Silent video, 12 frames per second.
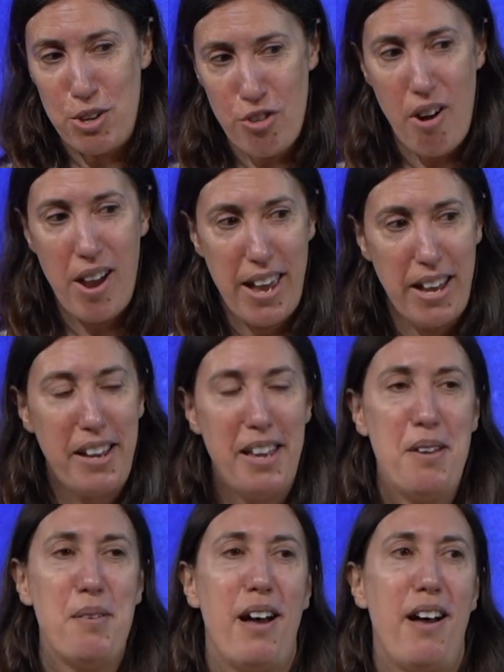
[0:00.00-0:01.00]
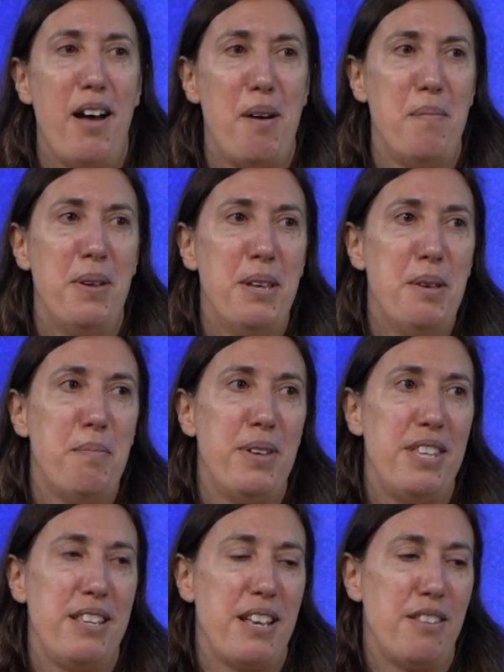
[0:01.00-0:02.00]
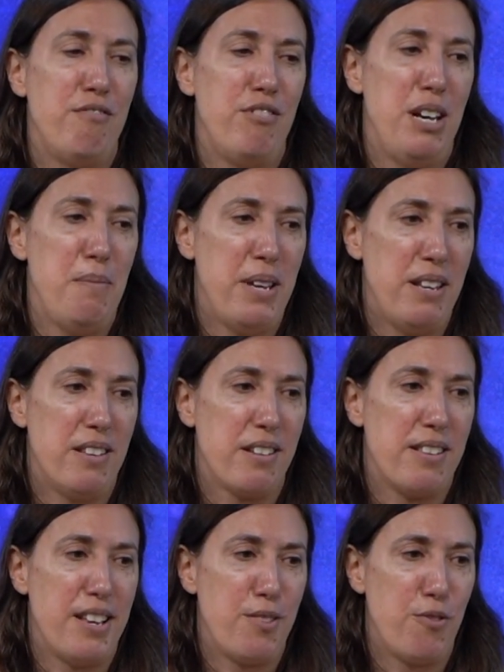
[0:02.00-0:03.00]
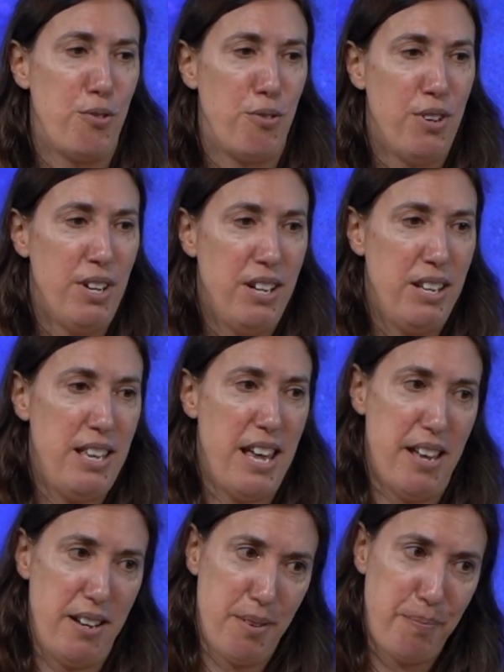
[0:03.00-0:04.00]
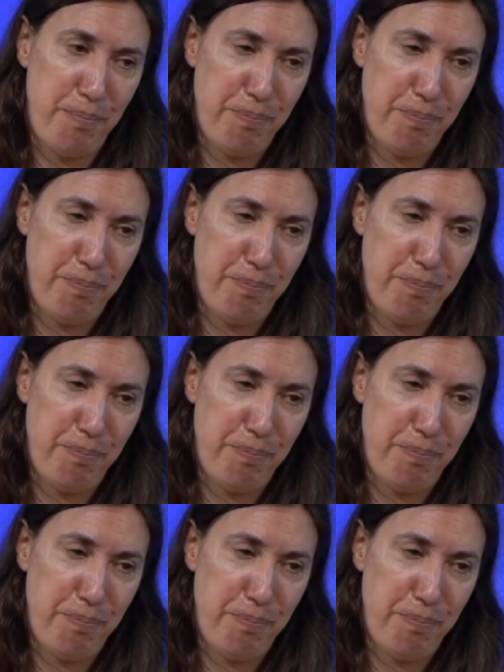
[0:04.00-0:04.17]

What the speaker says: trying, but this hasn't really been successful yet.